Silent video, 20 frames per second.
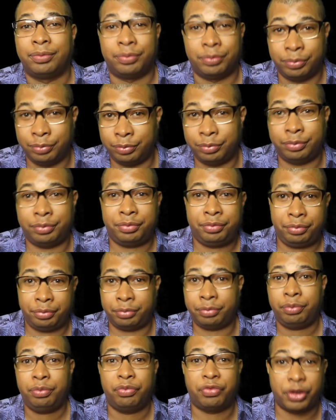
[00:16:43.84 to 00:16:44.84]

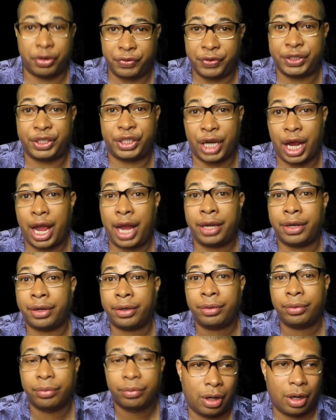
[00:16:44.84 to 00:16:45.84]
Mm-hmm. For
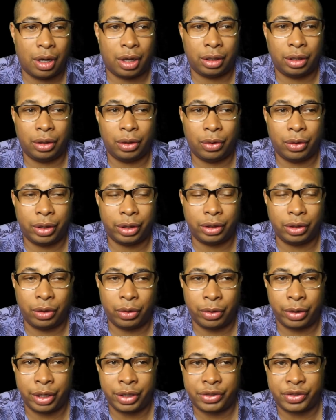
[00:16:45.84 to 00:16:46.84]
vagina. Oh, Lord,
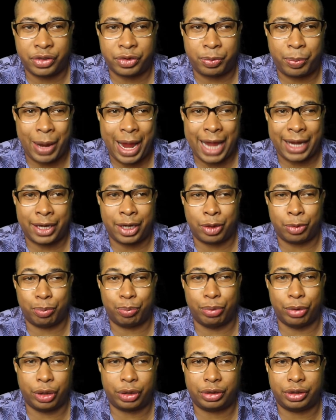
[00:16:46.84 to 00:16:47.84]
Lawrence is back
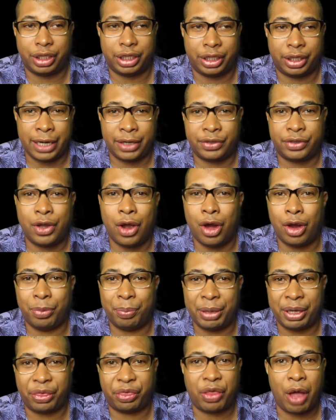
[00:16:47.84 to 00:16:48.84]
in Brooklyn and is gonna
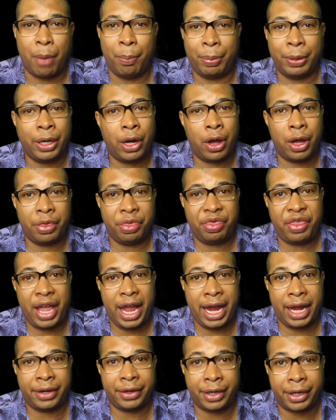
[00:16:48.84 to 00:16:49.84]
be thumping on
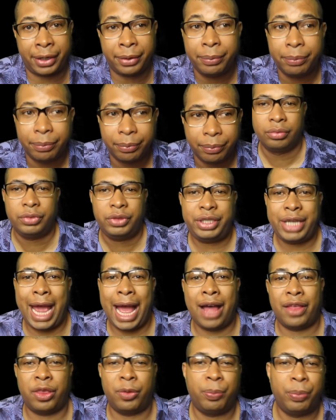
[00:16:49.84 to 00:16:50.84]
Thandie.
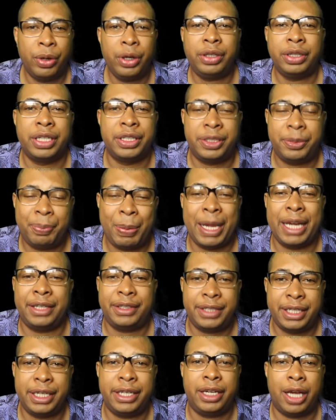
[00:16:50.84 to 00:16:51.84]
Child, the Brooklyn
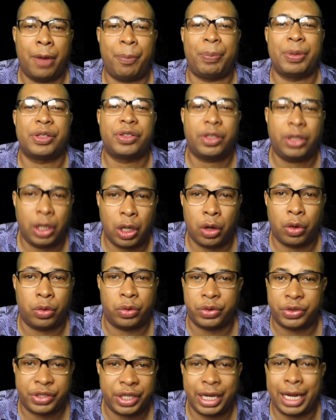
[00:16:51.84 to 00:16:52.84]
pink teacup is
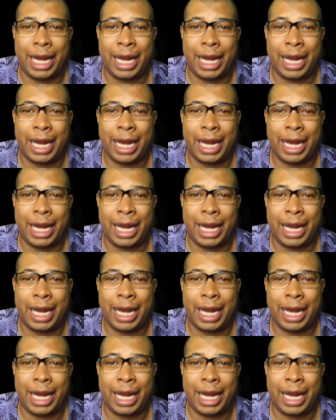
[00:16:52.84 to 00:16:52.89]
closed.